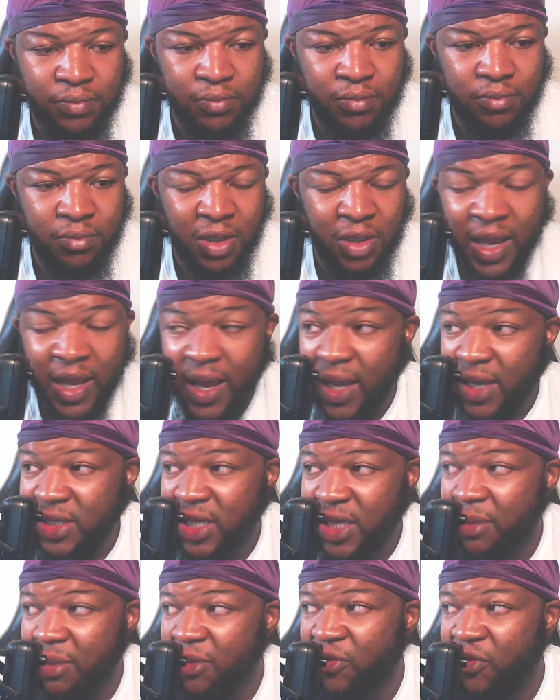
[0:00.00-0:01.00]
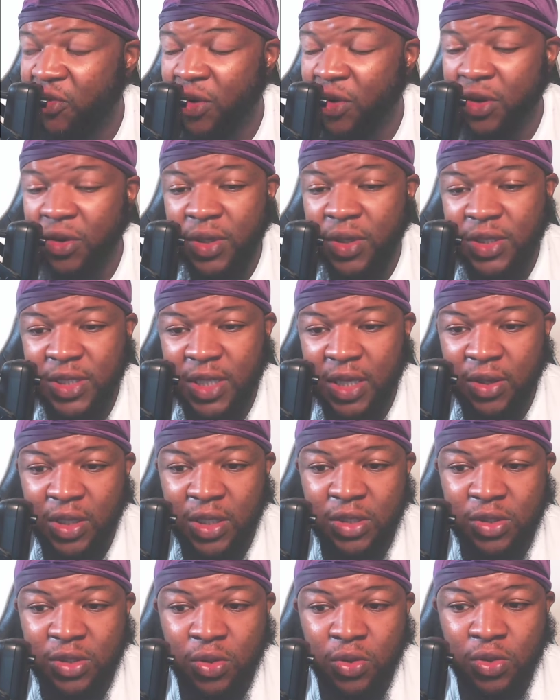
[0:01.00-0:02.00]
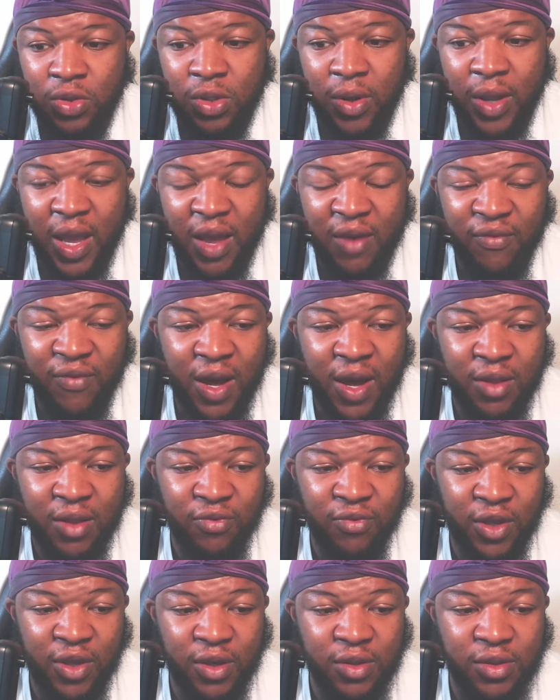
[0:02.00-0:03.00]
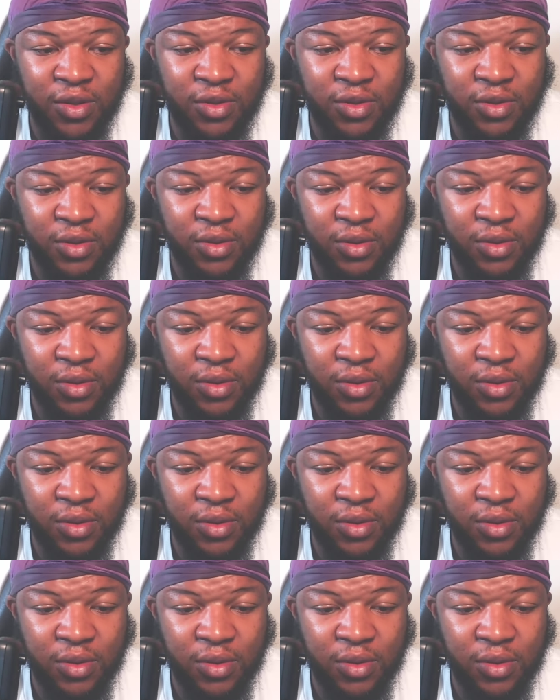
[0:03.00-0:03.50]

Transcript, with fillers: But like I said before, you can tell these dudes don't have father figures.